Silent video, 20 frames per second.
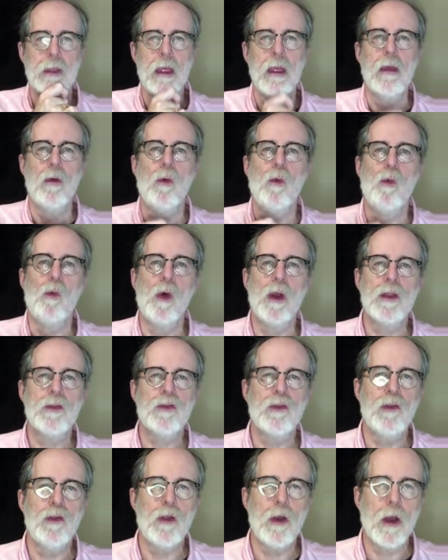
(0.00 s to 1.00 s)
What it's
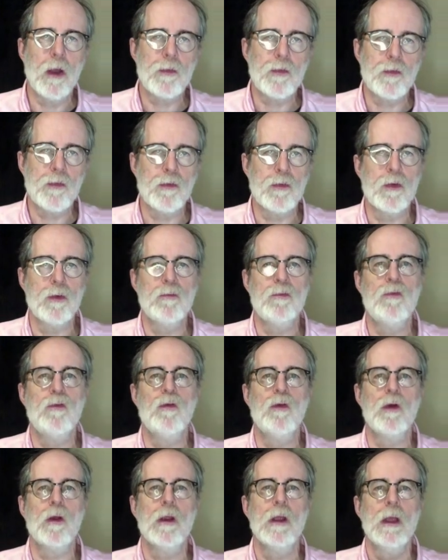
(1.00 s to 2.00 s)
not so good
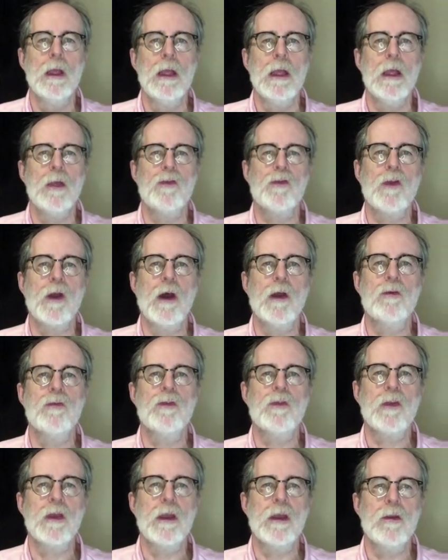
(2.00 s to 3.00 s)
for is to
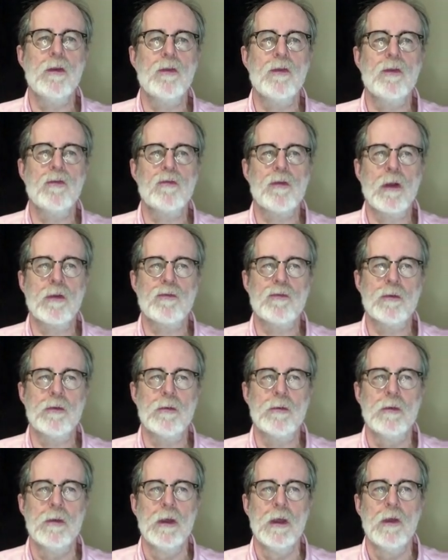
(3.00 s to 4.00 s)
understand structure.
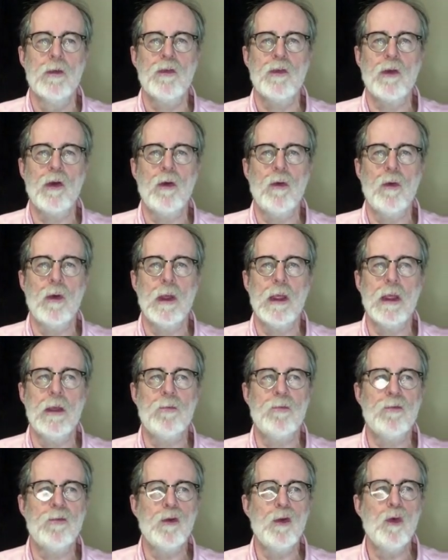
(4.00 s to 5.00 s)
So
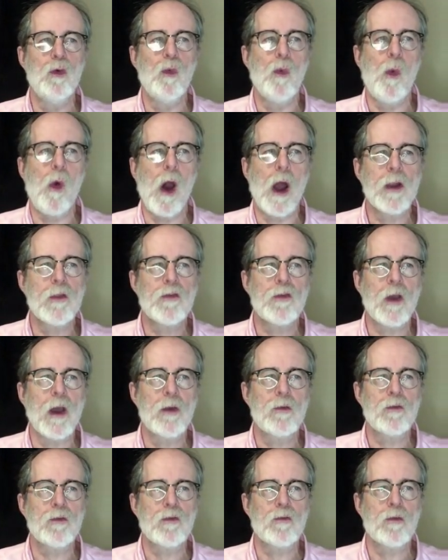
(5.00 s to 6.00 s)
if you wanted to
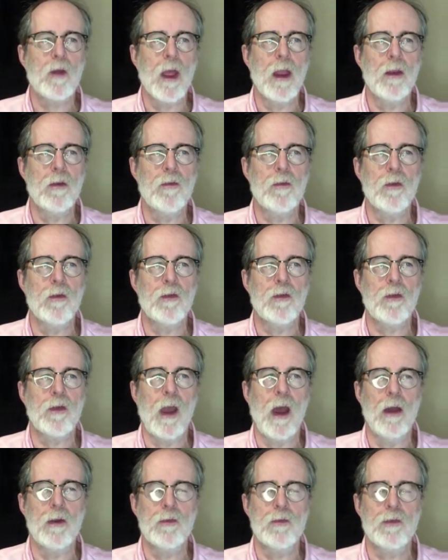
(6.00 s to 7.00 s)
understand the
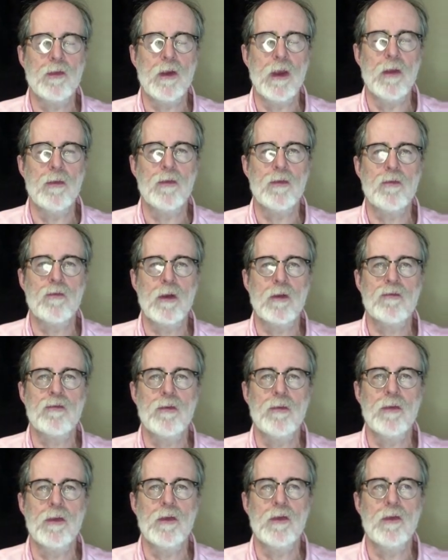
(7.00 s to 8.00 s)
structure
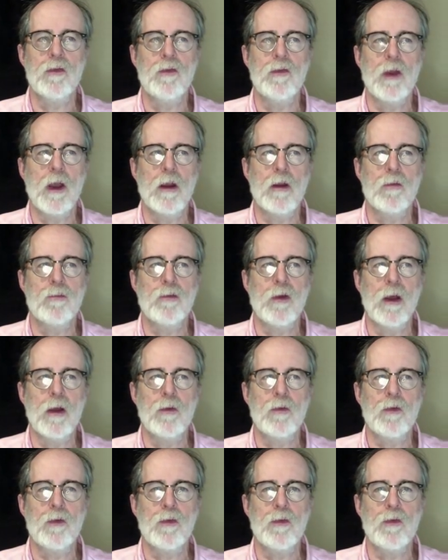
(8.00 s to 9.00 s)
of this entire file
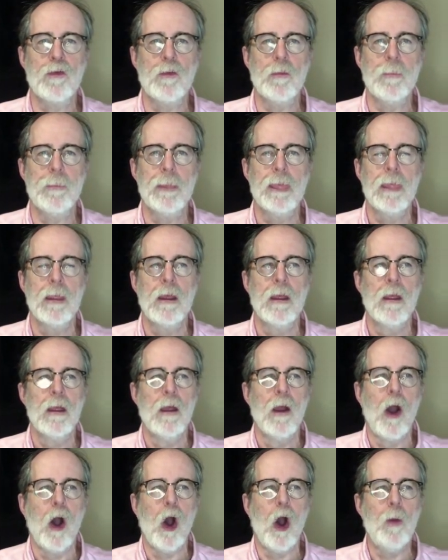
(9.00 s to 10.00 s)
system,
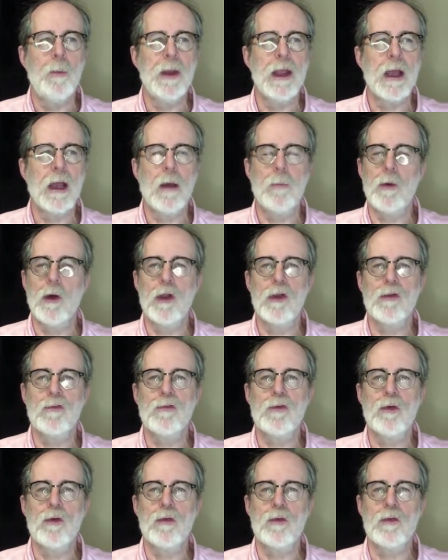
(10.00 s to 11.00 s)
opening up all the
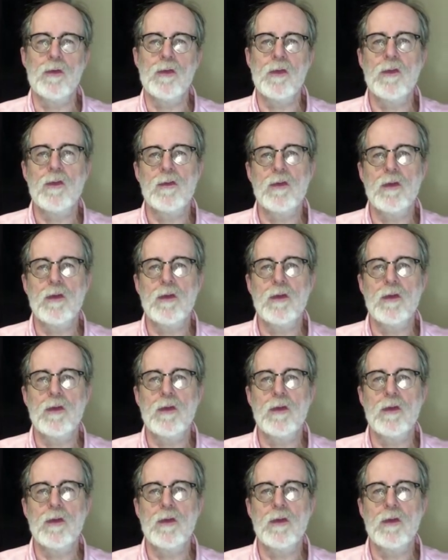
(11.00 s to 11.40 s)
folders isn't going